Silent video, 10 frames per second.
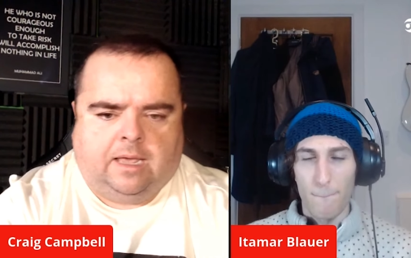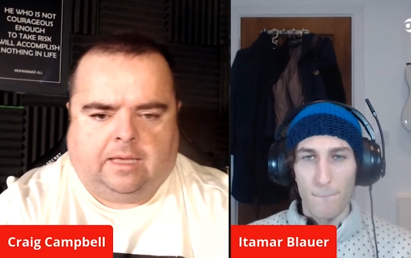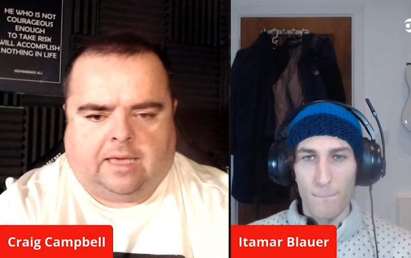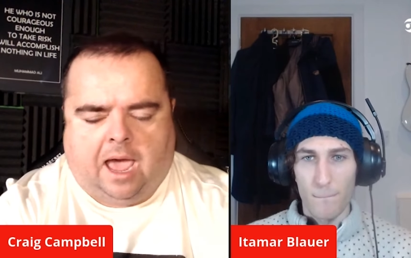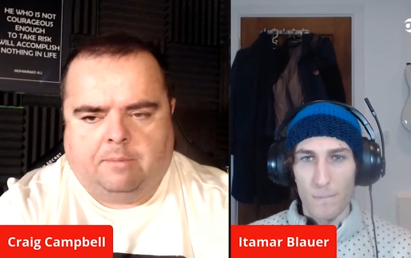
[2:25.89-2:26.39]

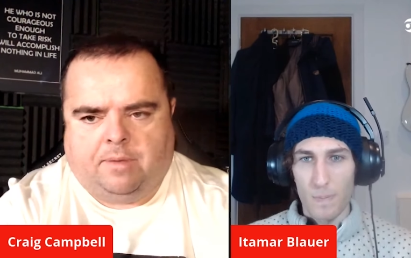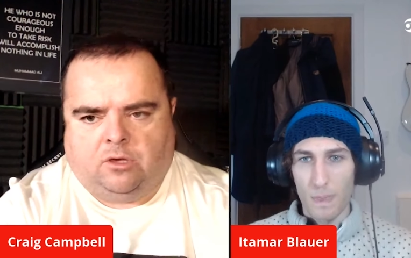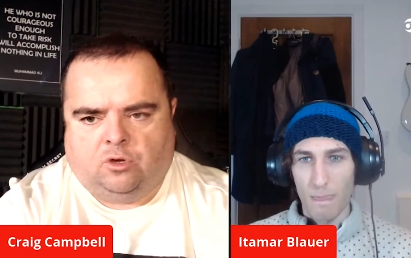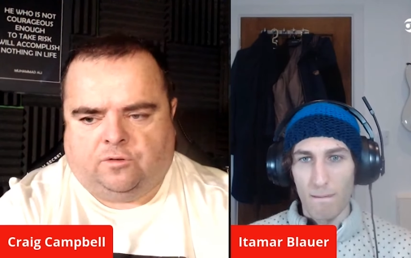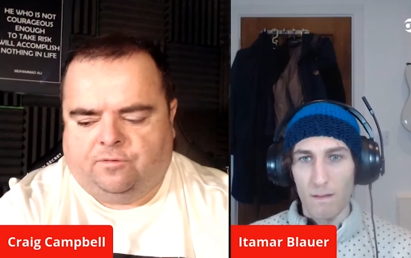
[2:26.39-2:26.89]
Speaker 1: it can be
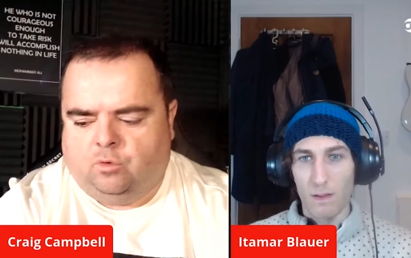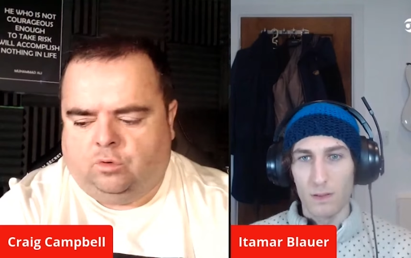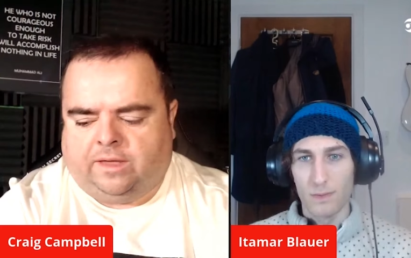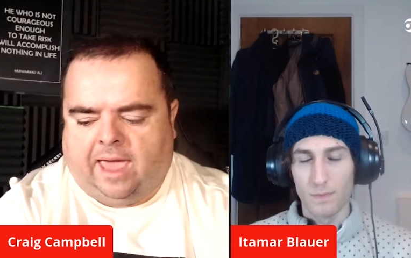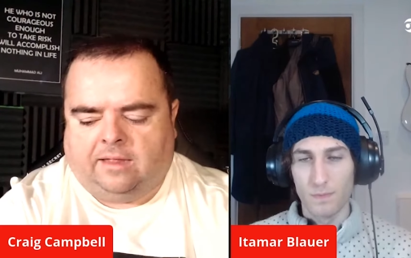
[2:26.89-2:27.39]

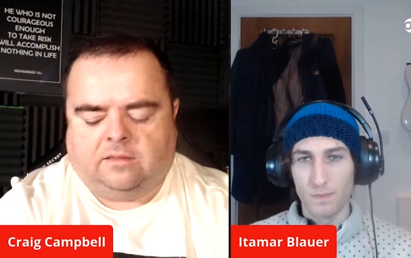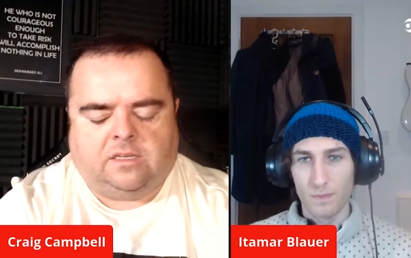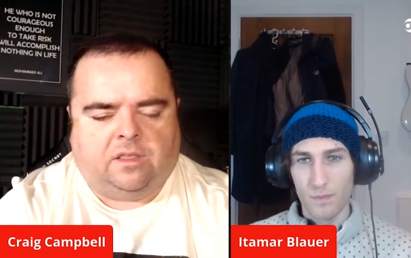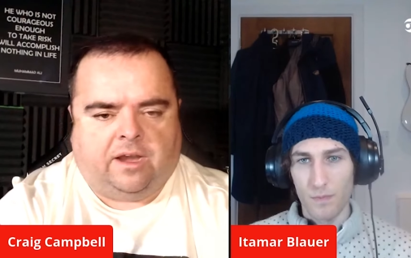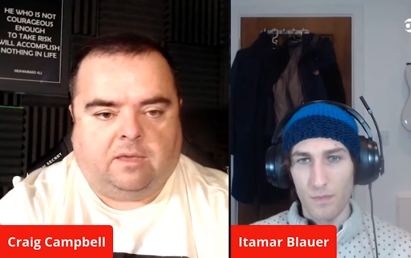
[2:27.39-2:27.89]
useful getting
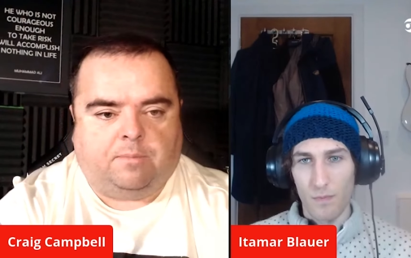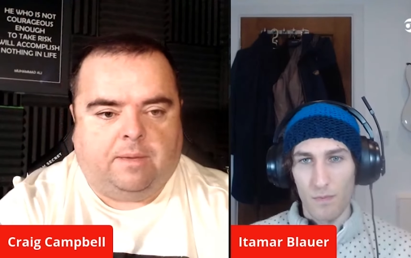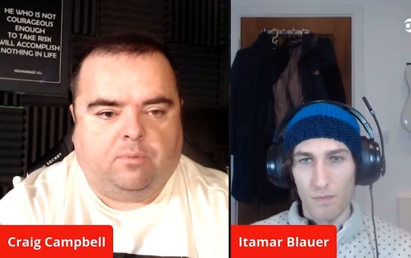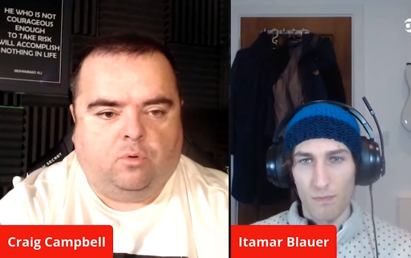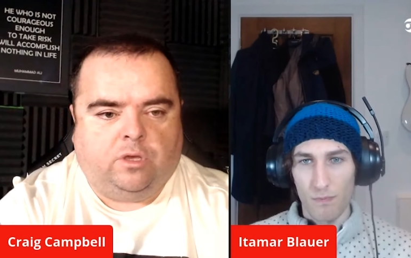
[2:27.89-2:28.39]
to the right
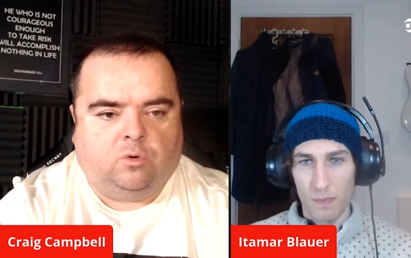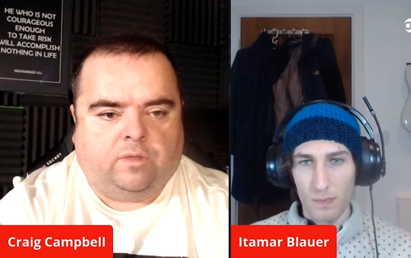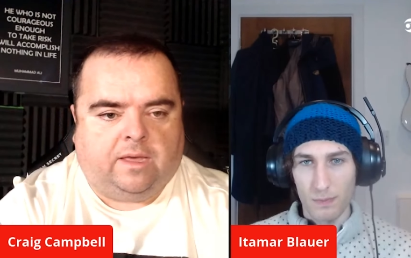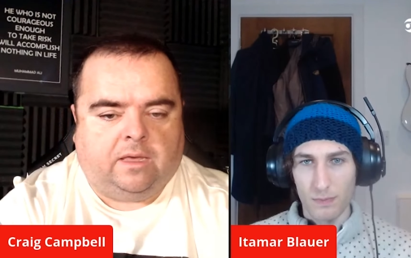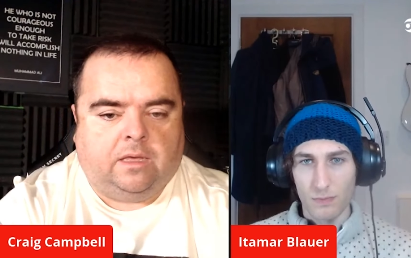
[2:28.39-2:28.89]
people you know
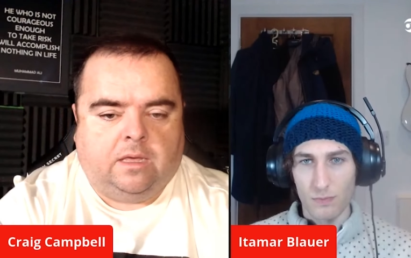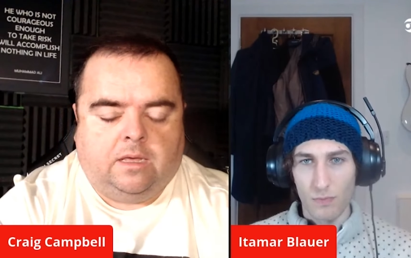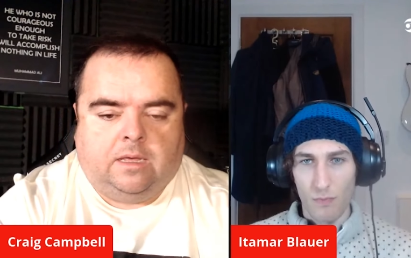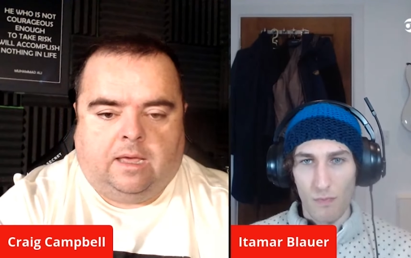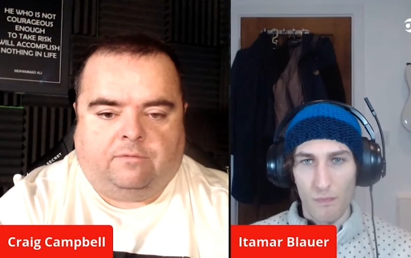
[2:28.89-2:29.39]
the
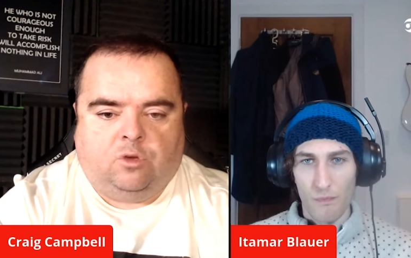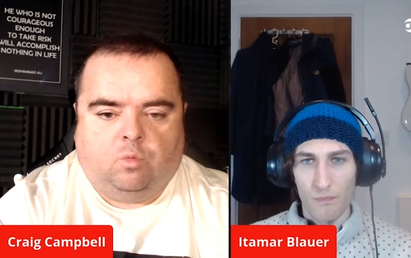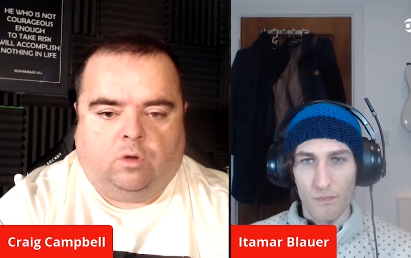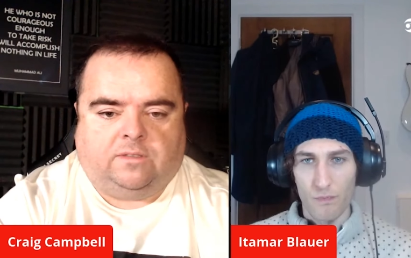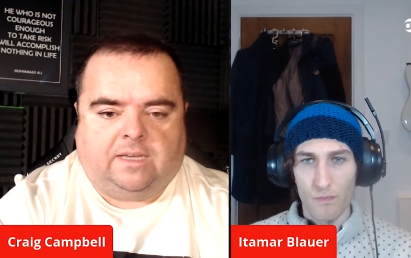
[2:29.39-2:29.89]
if you
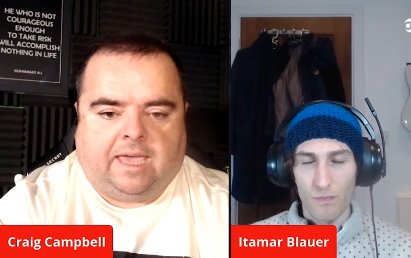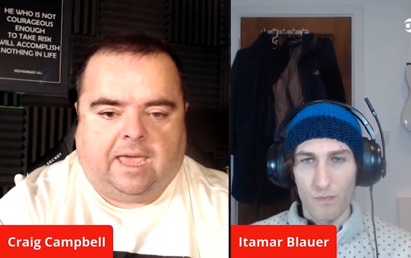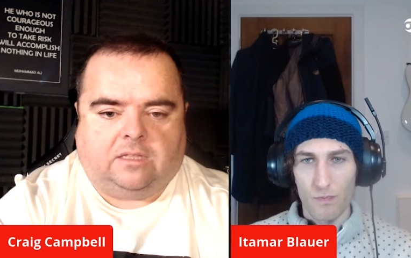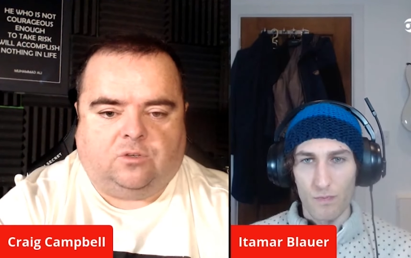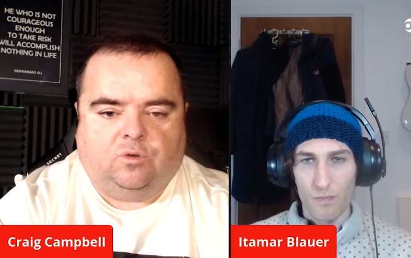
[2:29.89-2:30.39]
want to
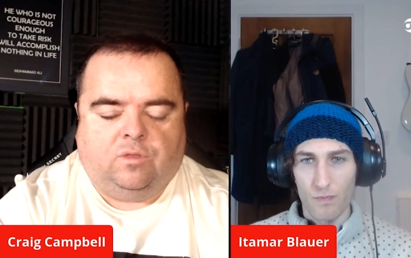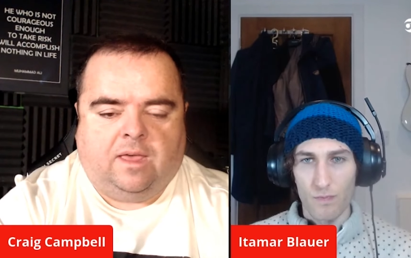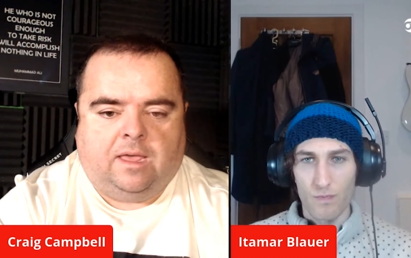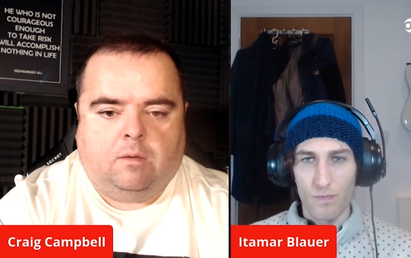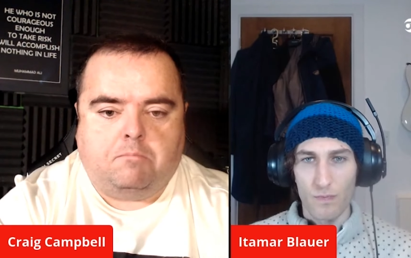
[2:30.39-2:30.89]
get to
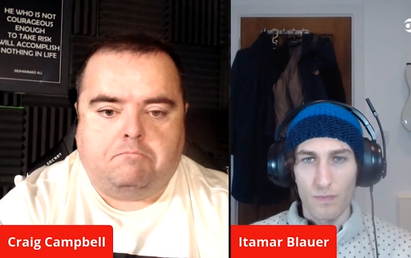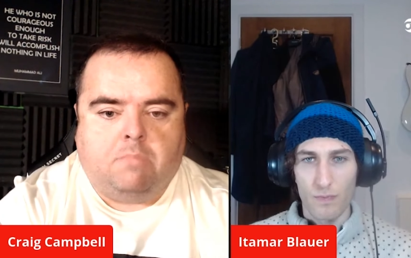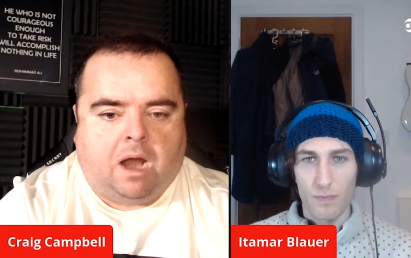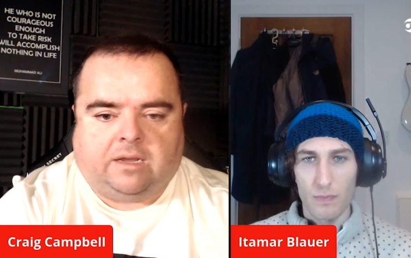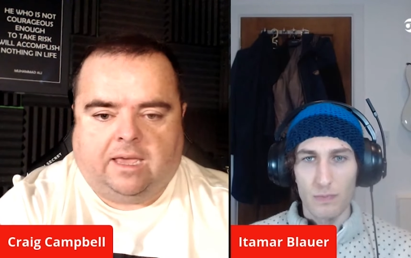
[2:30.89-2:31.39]
the market